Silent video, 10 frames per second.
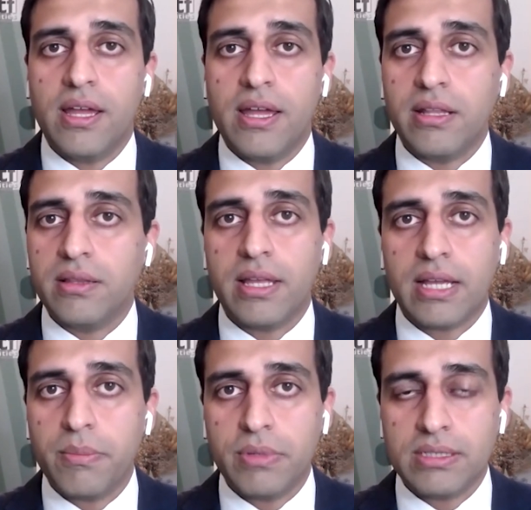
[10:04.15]
and they're
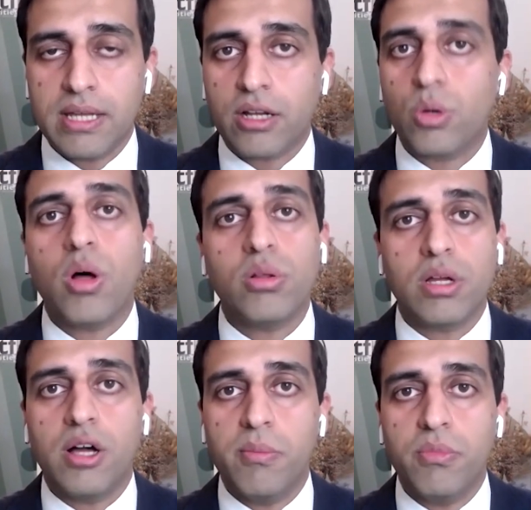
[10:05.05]
companies like
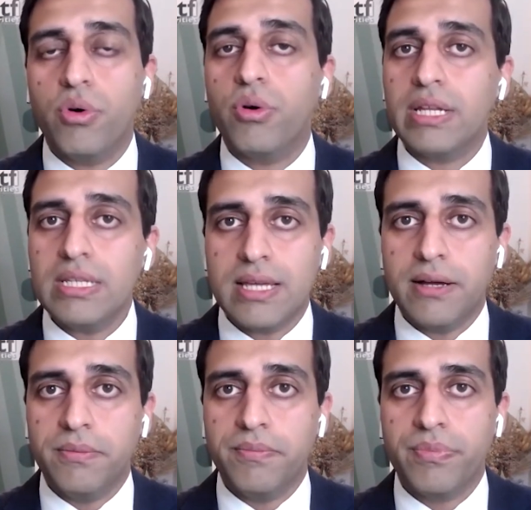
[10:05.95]
Qualcomm or
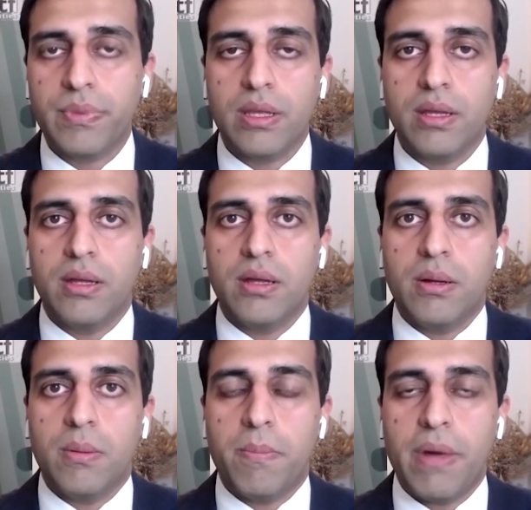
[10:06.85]
Intel.
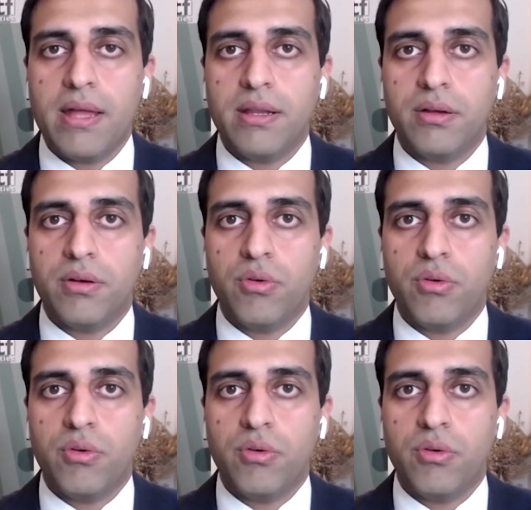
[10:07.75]
But